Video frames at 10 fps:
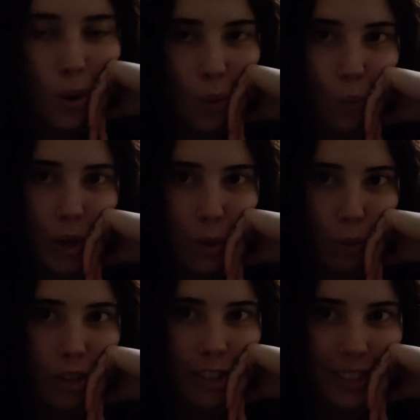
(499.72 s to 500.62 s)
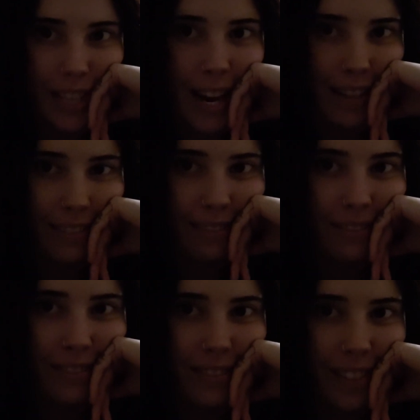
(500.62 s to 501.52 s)
we will see,
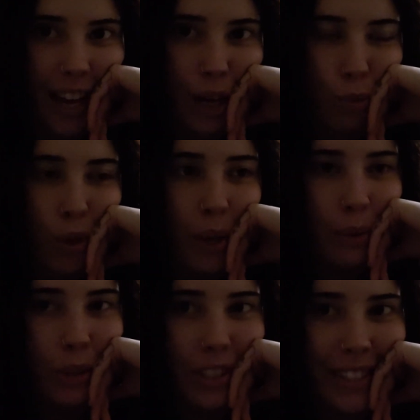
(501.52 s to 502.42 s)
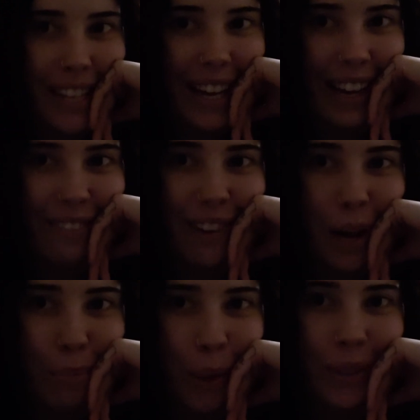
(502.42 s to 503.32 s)
and we will see if I
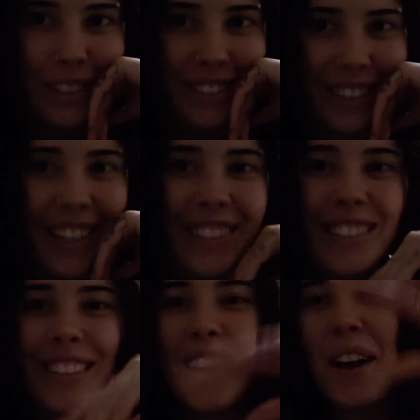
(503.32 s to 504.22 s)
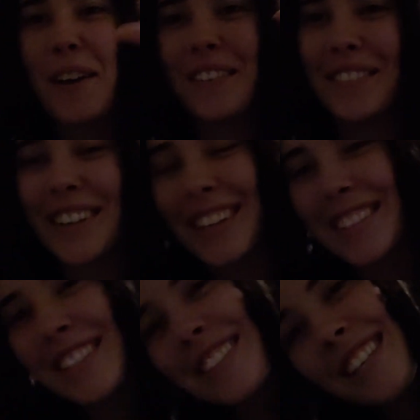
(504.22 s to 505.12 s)
post this. Because
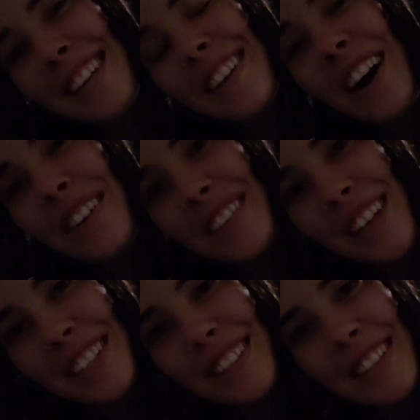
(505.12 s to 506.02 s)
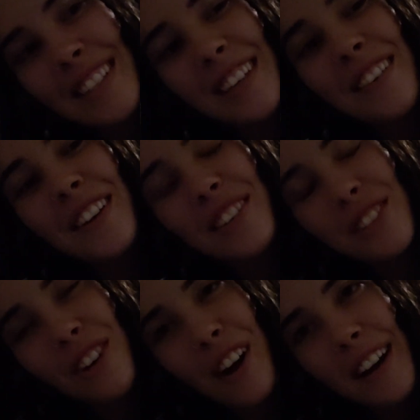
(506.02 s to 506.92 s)
I did not realize that the TV
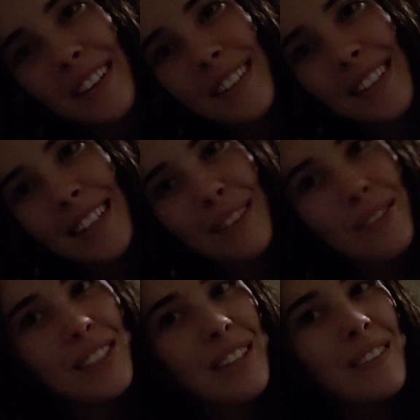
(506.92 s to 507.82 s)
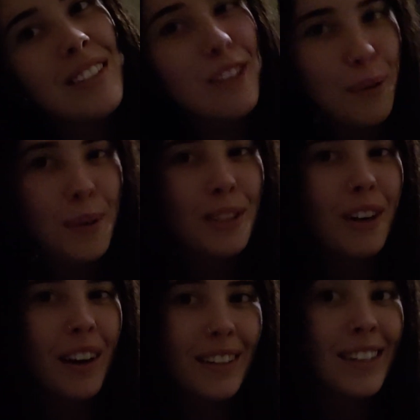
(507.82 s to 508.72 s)
was on, and the TV's always
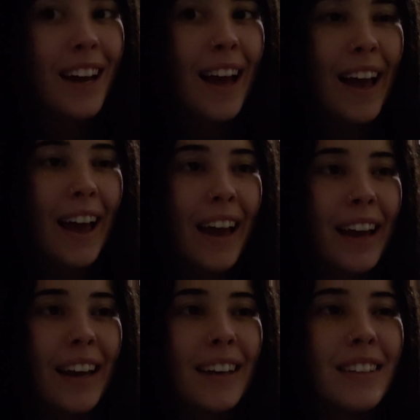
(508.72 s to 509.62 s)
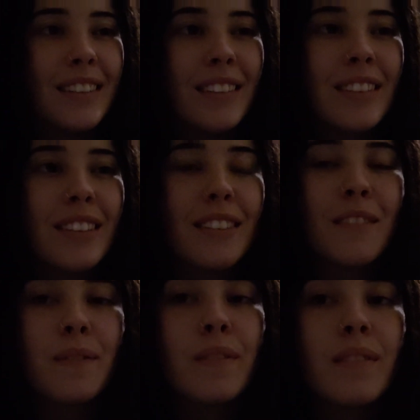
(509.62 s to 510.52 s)
on, and
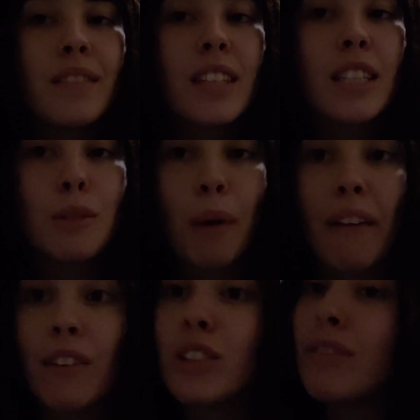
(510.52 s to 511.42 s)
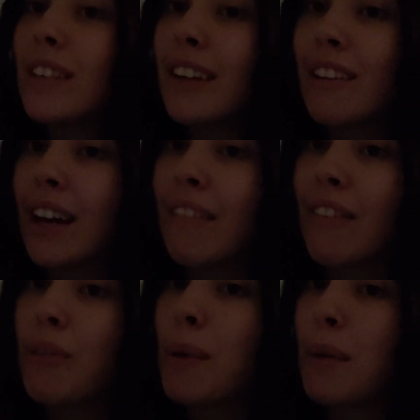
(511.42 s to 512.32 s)
it's my first video that I've
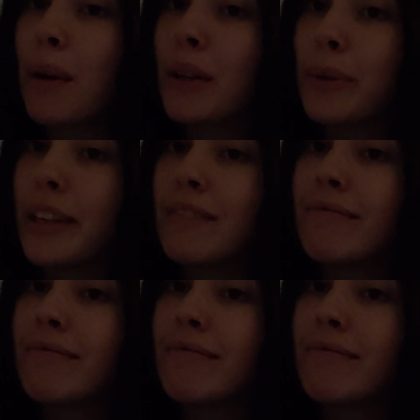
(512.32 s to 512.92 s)
ever made, by the way.